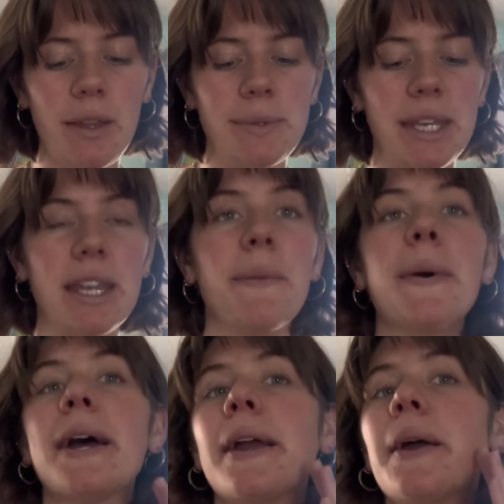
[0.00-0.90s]
Taking
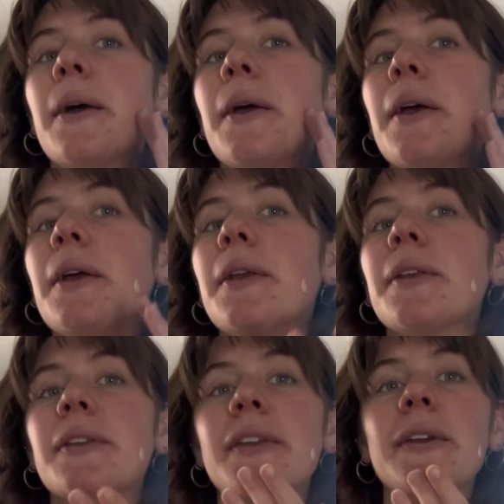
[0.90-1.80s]
my
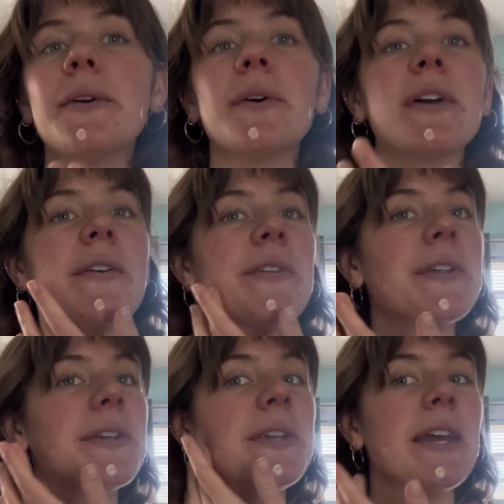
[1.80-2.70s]
single cover
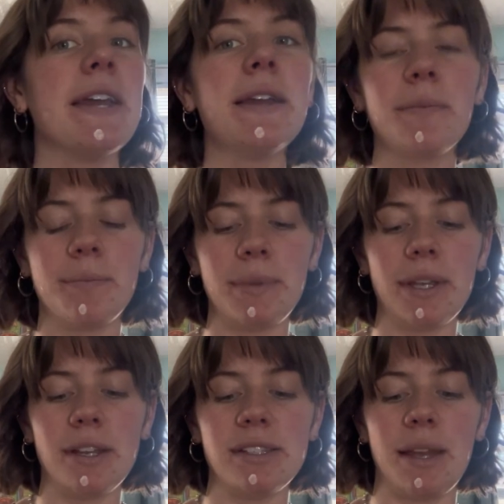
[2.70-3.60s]
today
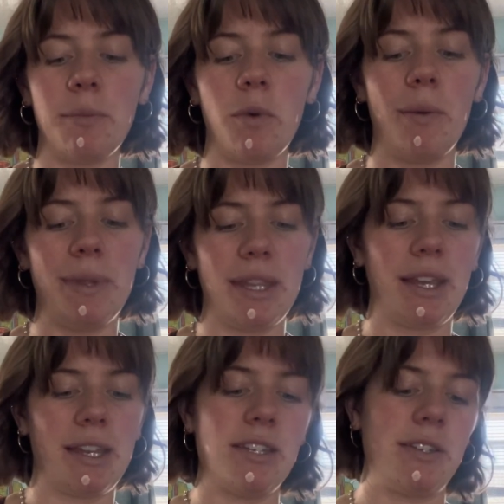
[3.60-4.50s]
because I'm a woman
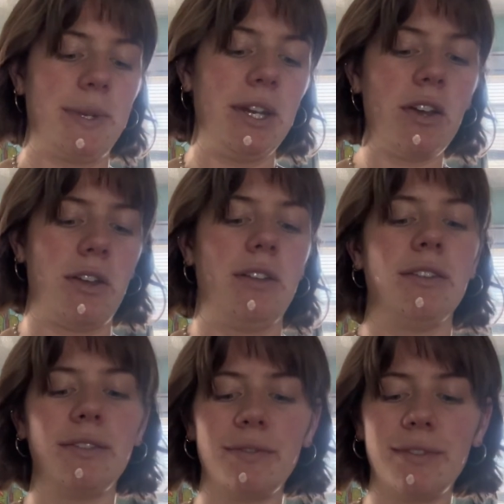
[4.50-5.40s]
that can do it all.
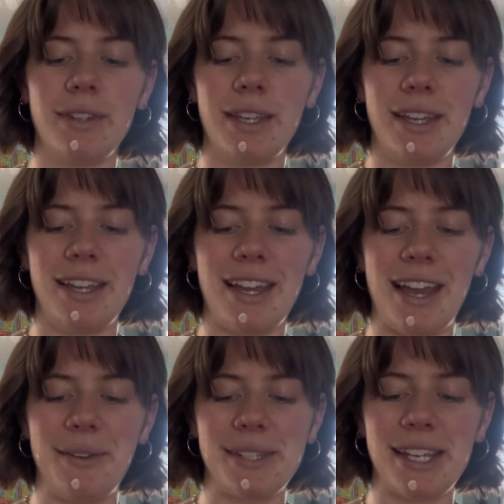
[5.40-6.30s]

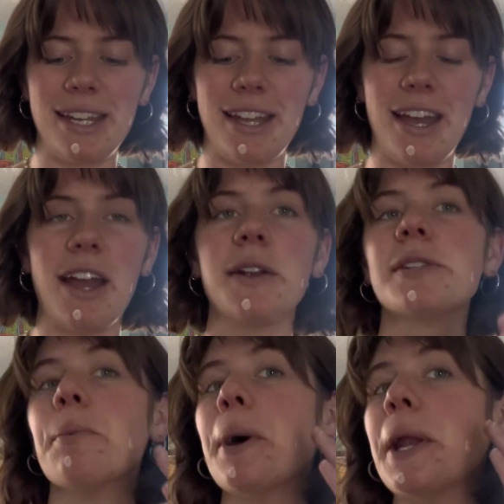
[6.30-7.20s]
I was gonna hire
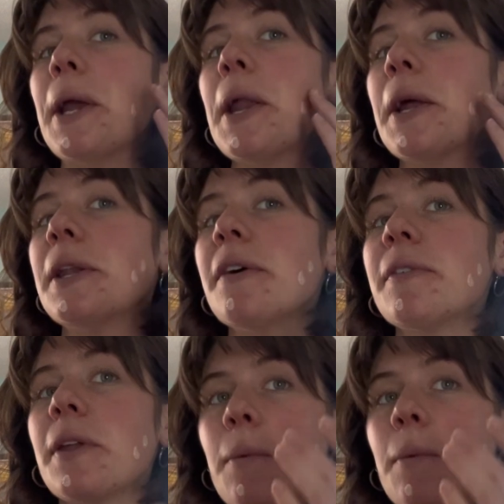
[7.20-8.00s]
somebody, and I definitely